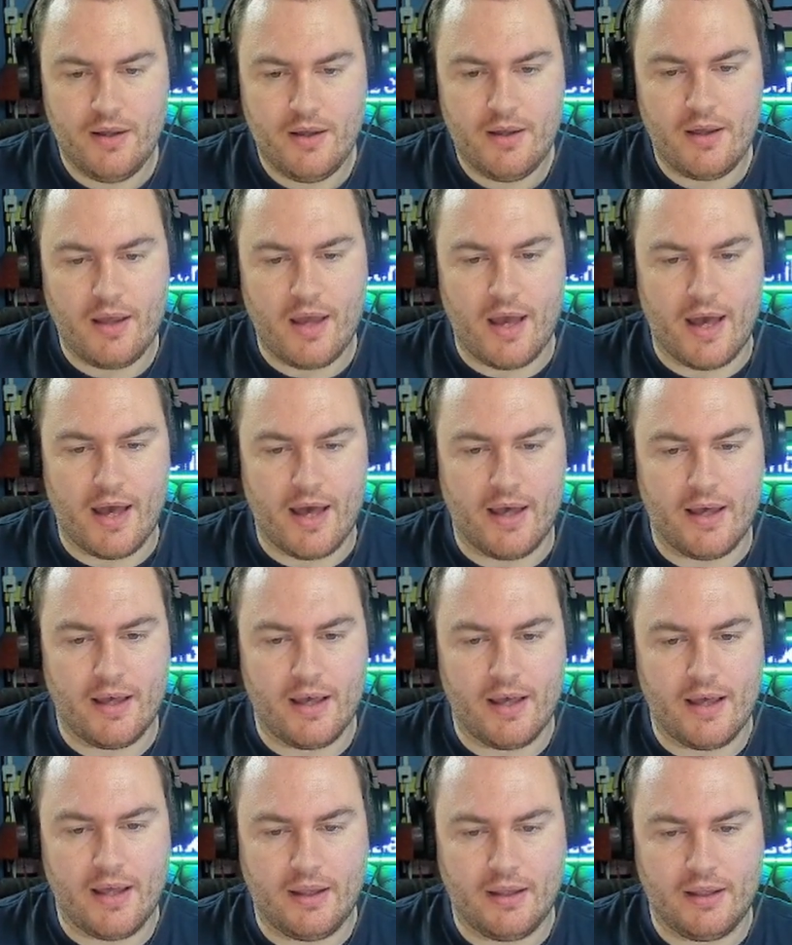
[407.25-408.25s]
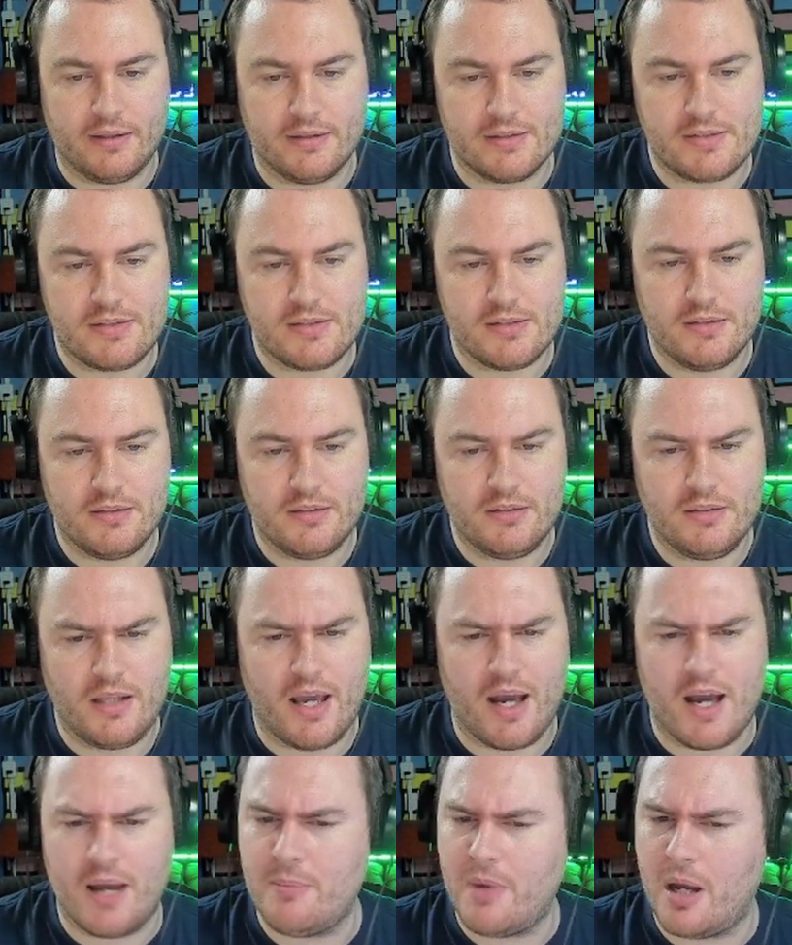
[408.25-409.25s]
And
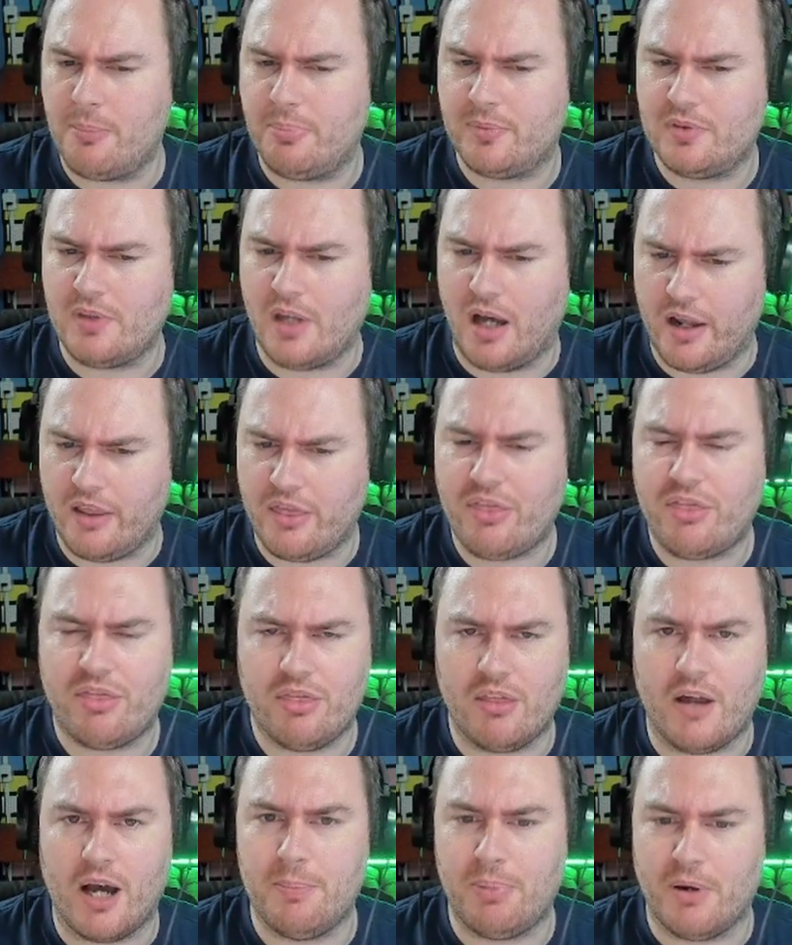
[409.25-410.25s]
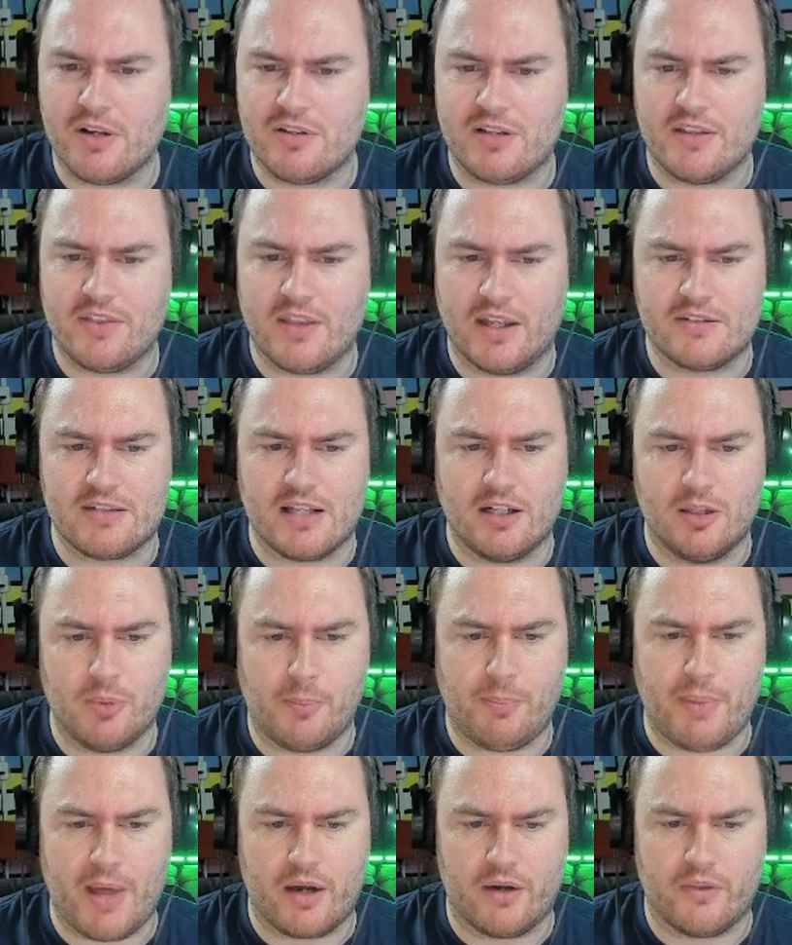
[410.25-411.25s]
yeah, I personally think it's a little
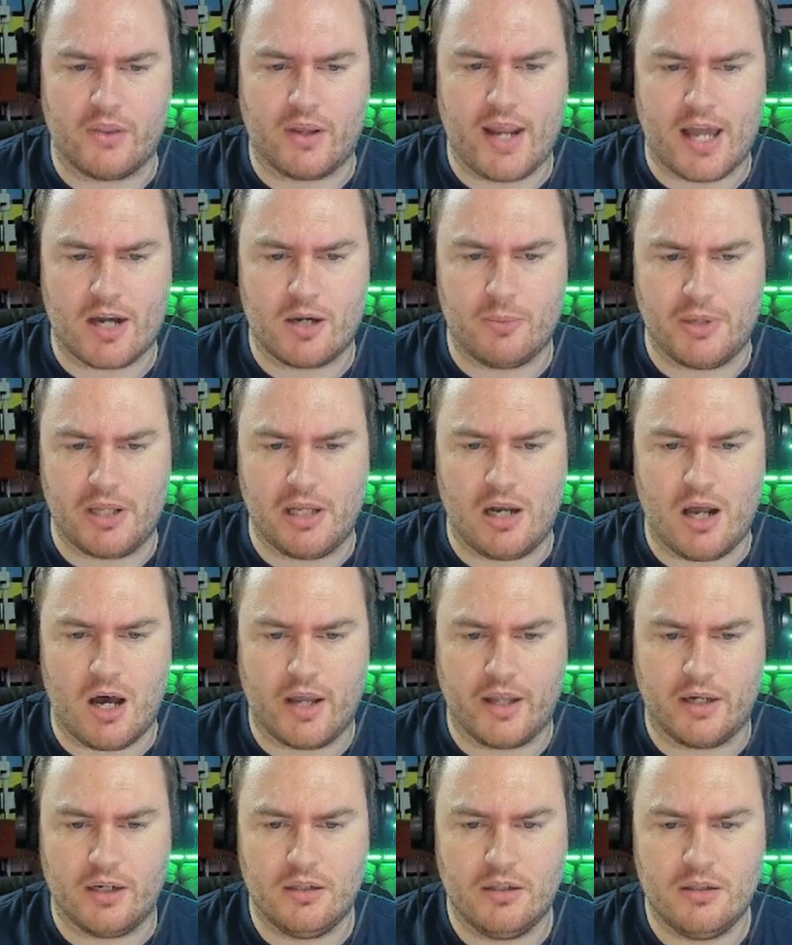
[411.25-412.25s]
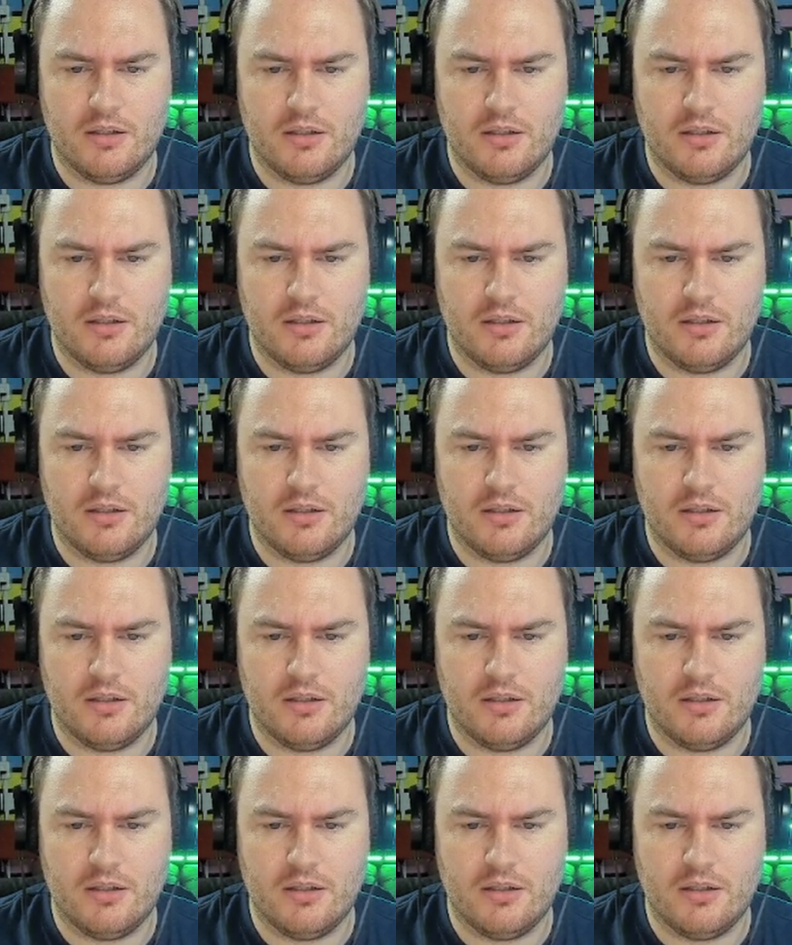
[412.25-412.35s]
bit better than the Caterpie line.